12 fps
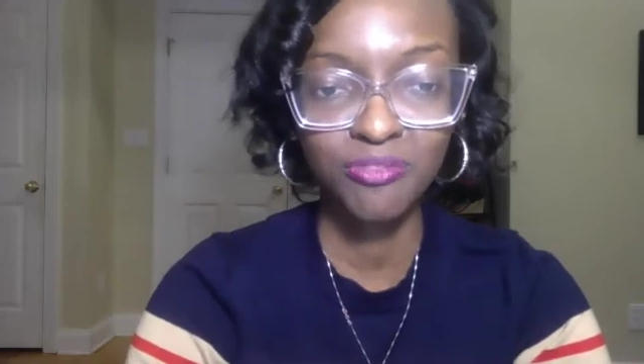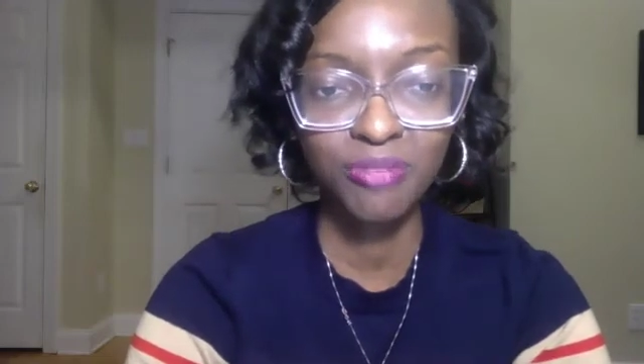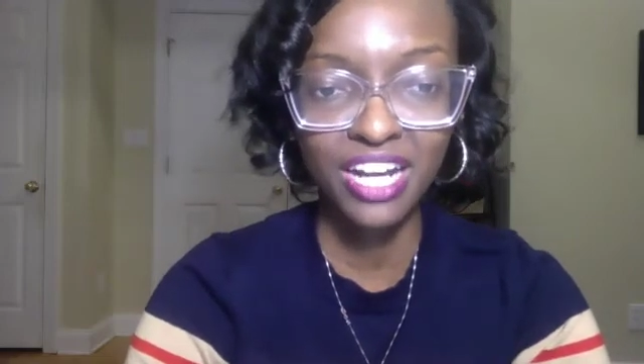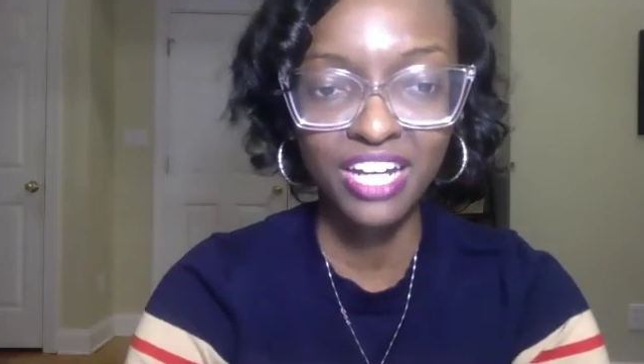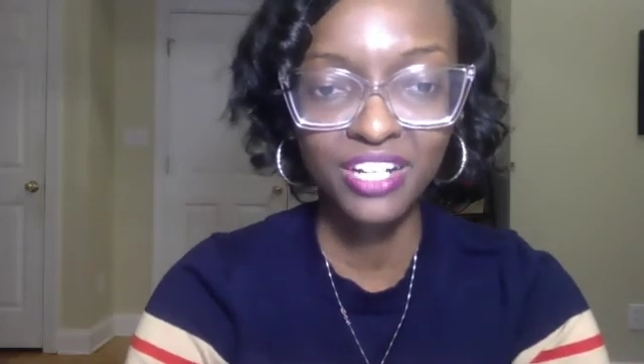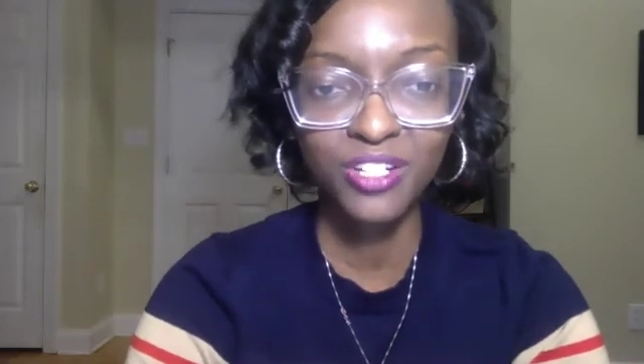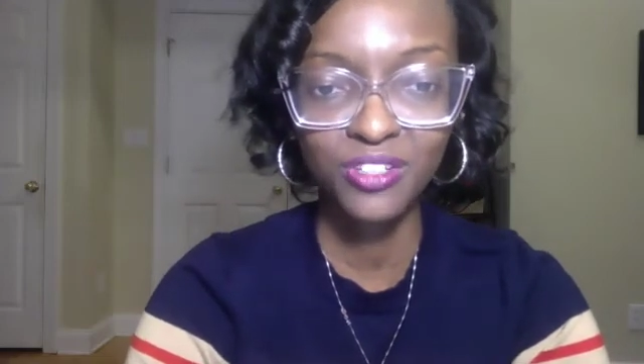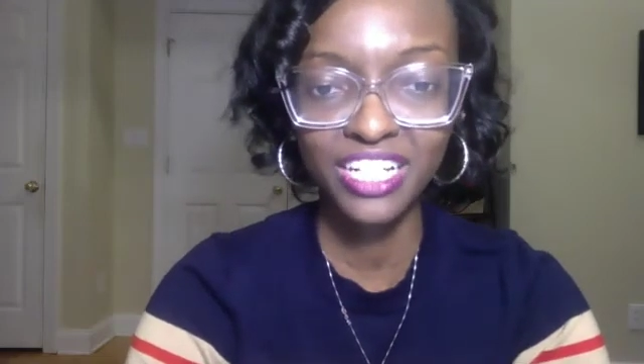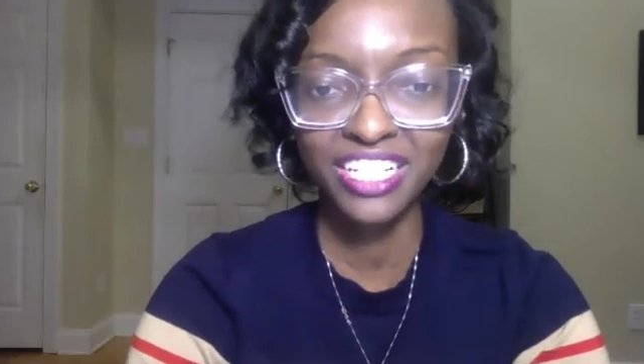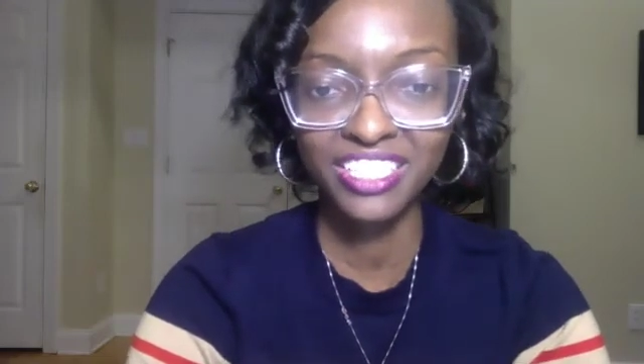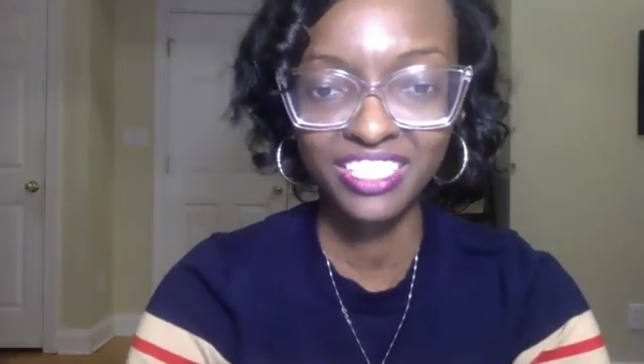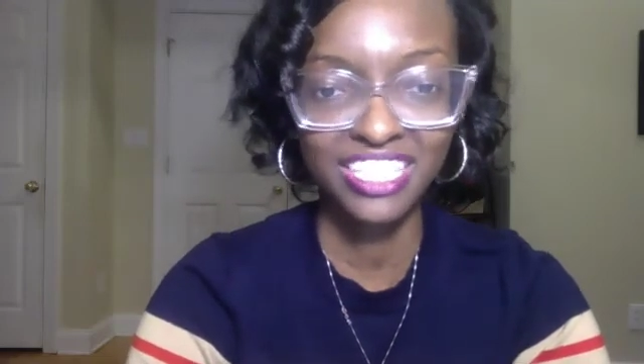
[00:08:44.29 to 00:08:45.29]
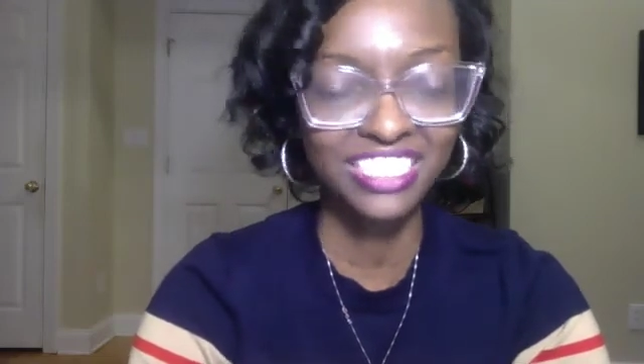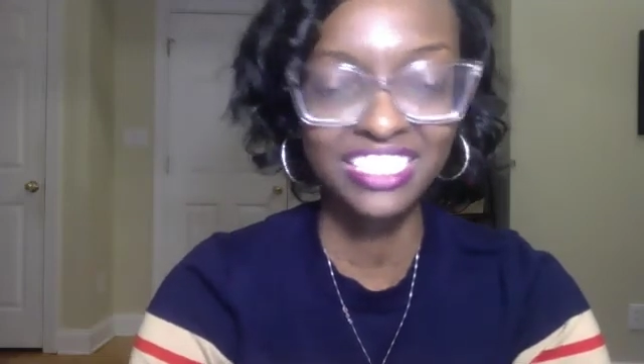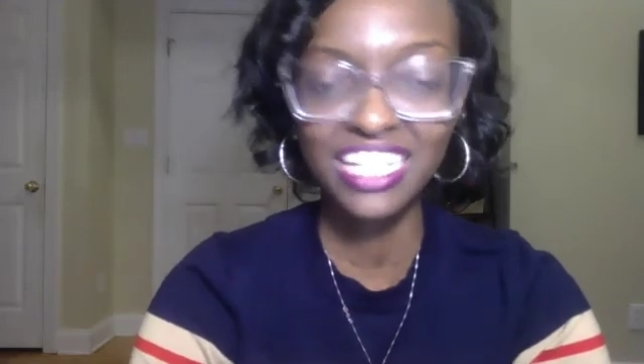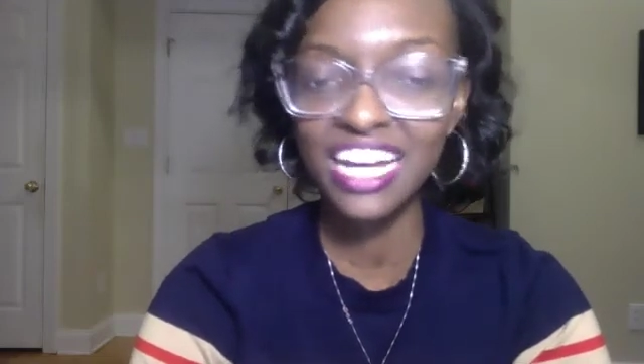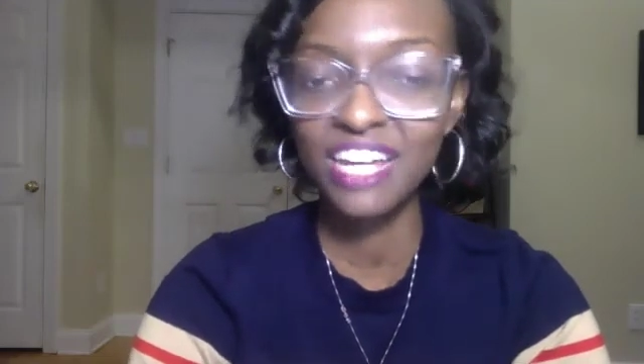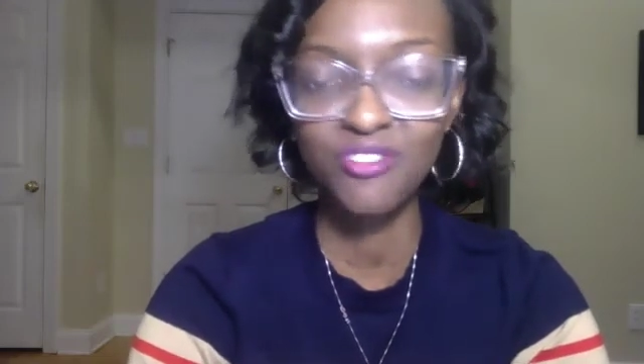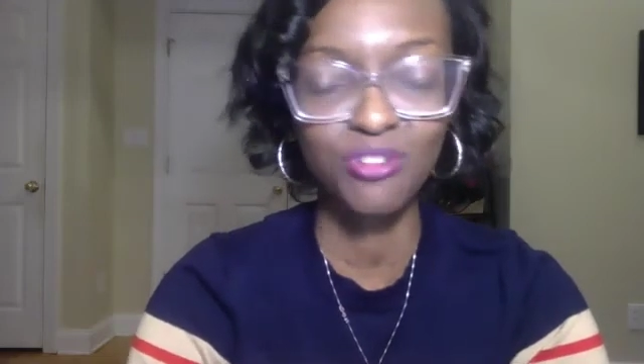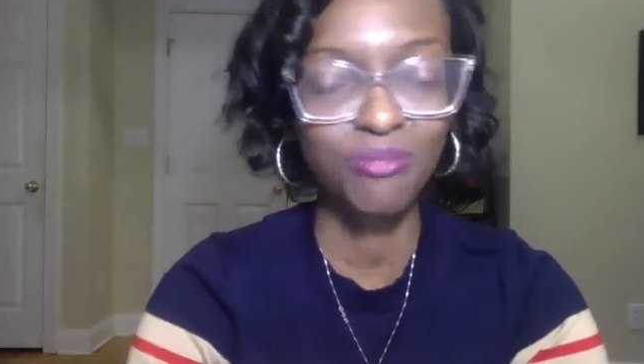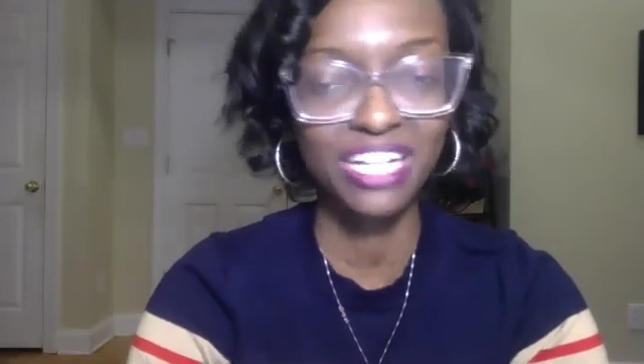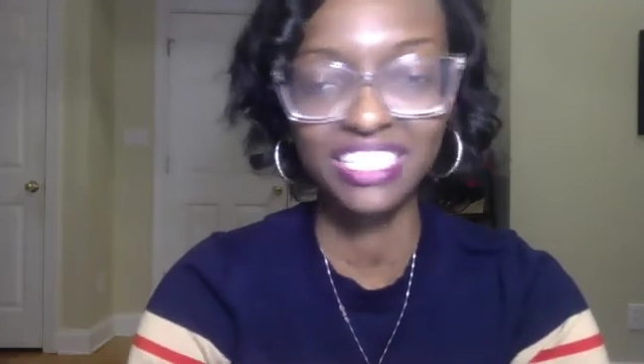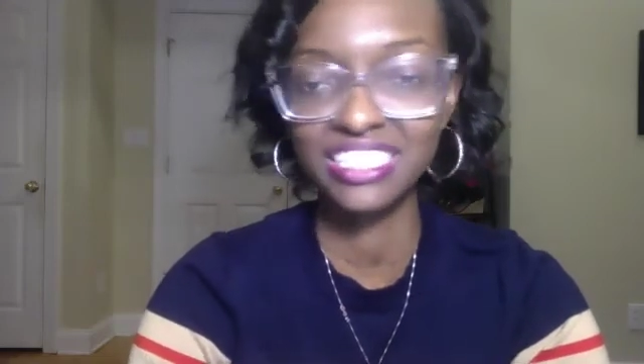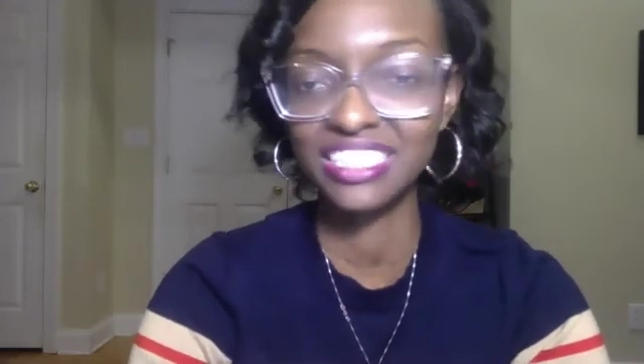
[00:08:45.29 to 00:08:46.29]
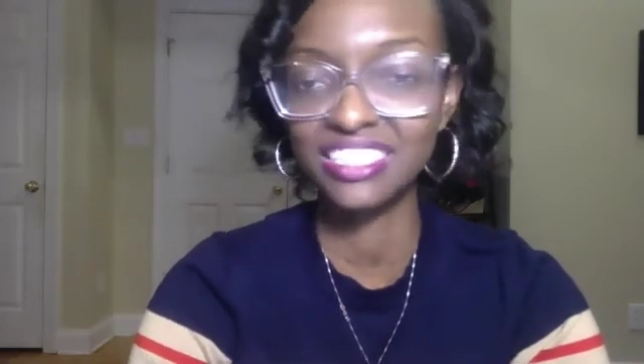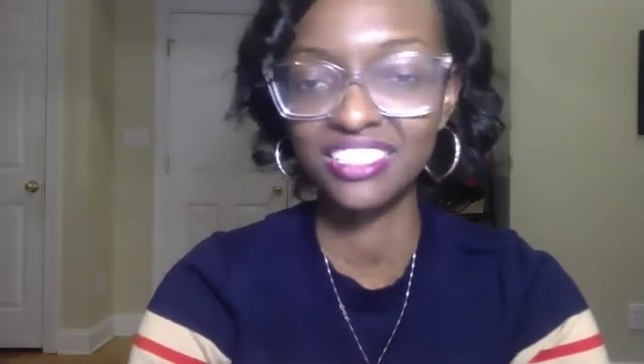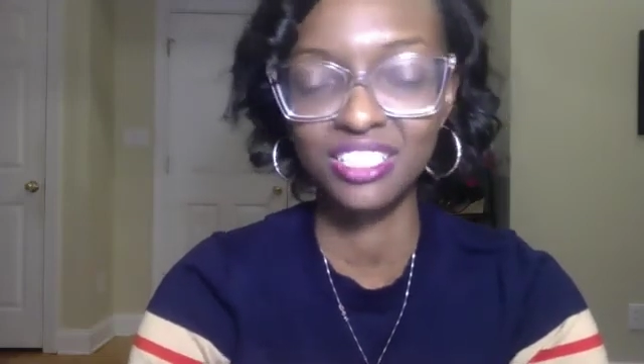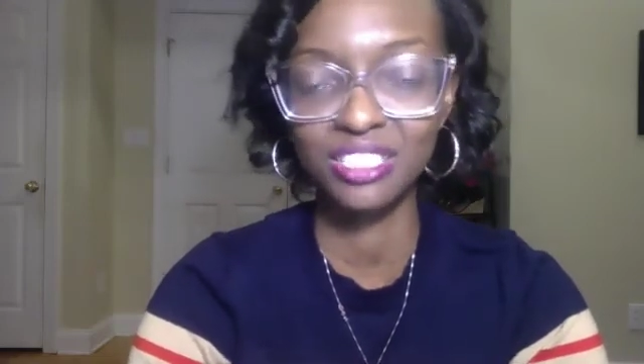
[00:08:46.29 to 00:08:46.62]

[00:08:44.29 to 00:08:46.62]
but I know like that's not everybody's